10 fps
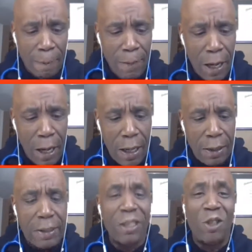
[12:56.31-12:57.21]

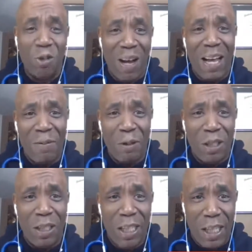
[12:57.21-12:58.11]
to drive you
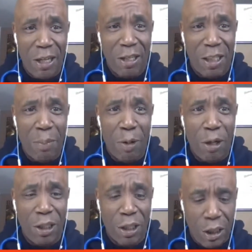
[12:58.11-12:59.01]
to the nearest
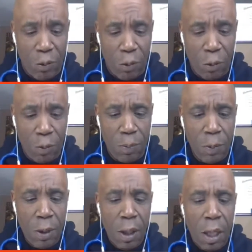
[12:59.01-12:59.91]
emergency room.
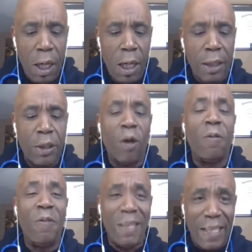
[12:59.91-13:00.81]

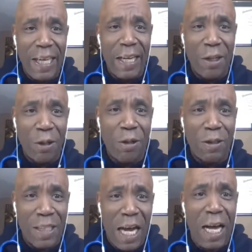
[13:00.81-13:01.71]
Don't forget your
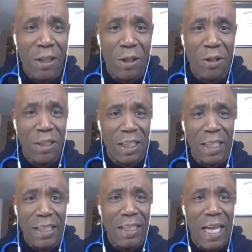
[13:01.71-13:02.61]
doctor's
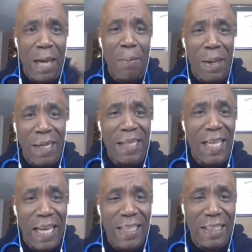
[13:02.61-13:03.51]
list and
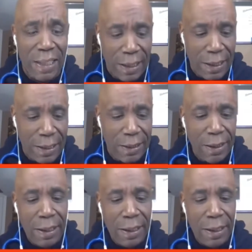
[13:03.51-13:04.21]
medication list,